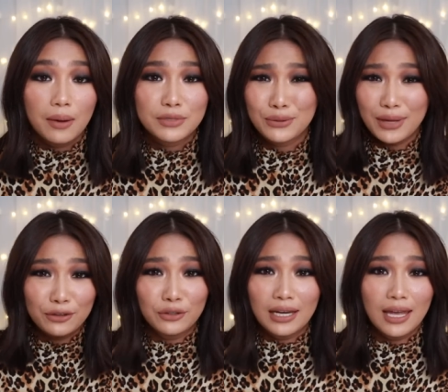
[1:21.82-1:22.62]
So
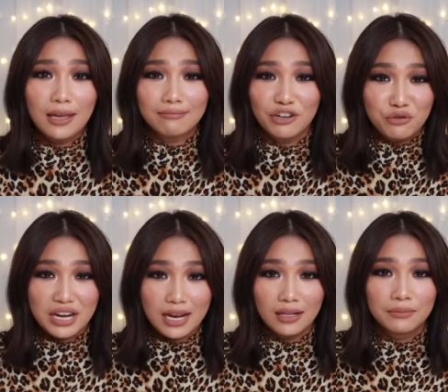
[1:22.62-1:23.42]
ito talagang
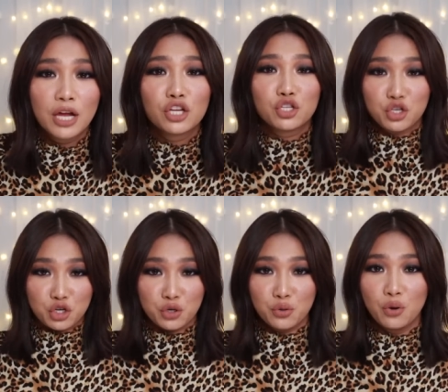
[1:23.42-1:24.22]
real
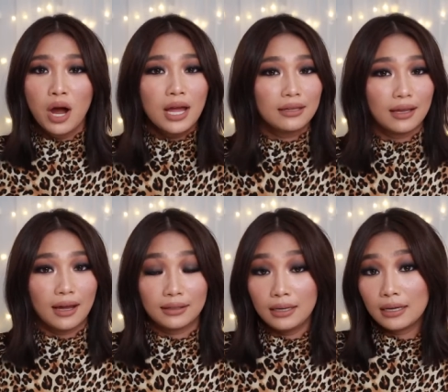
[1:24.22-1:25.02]
true
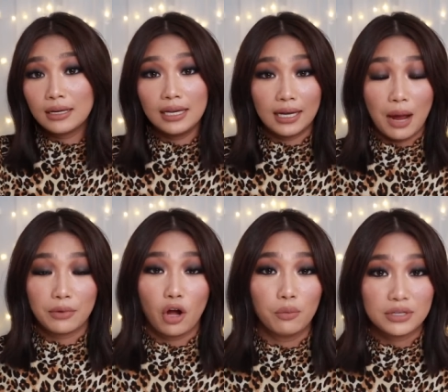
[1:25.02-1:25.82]
na talagang
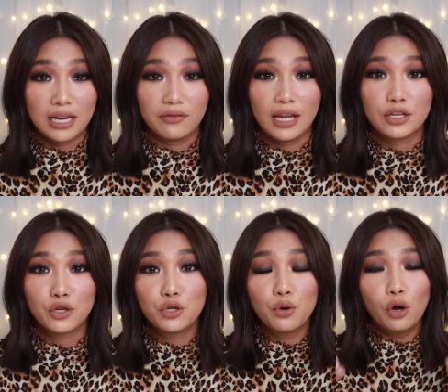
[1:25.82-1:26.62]
ginagamit ko almost every day.
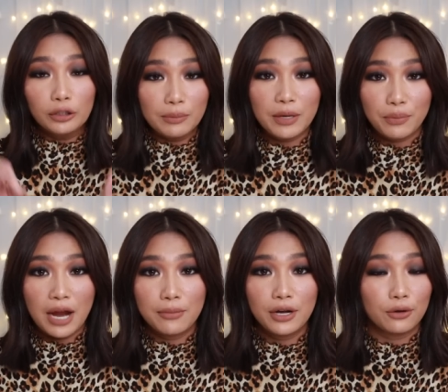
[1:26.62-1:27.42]
So yung ultimate
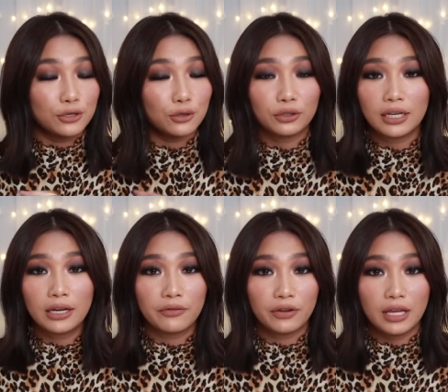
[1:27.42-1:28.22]
primer na gusto ko
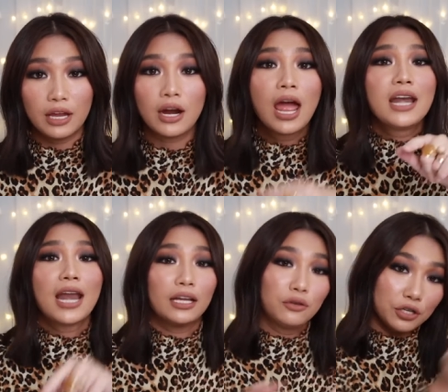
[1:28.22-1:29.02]
talaga for the year,
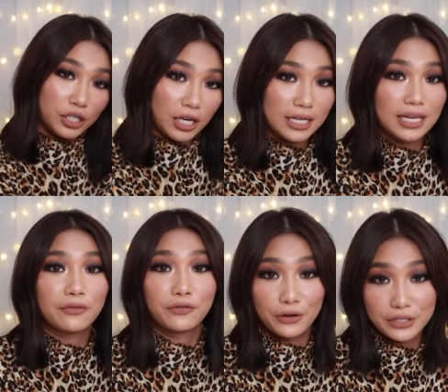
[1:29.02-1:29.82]
nandoon siya sa
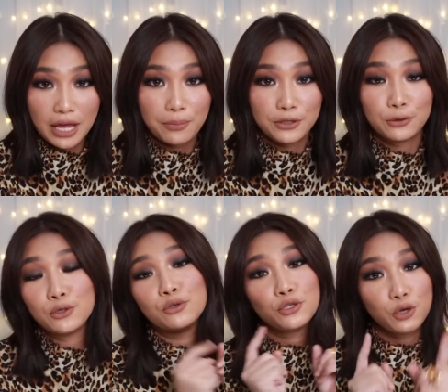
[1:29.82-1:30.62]
first episode.
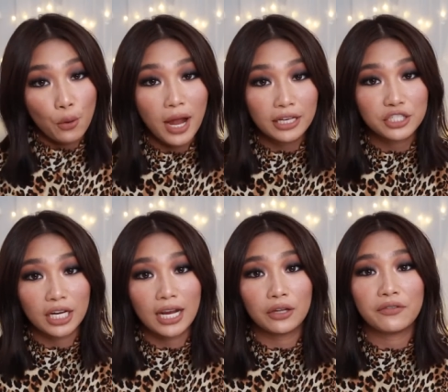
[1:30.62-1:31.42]
So go ahead and
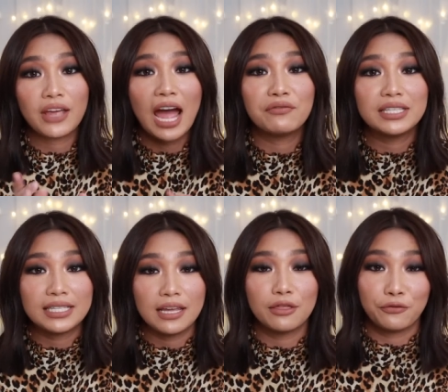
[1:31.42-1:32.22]
check it out if you haven't
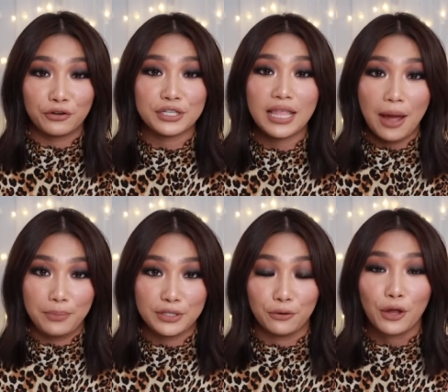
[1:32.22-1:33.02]
seen the first
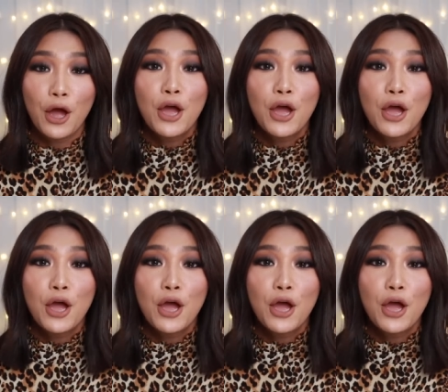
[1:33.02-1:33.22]
episode.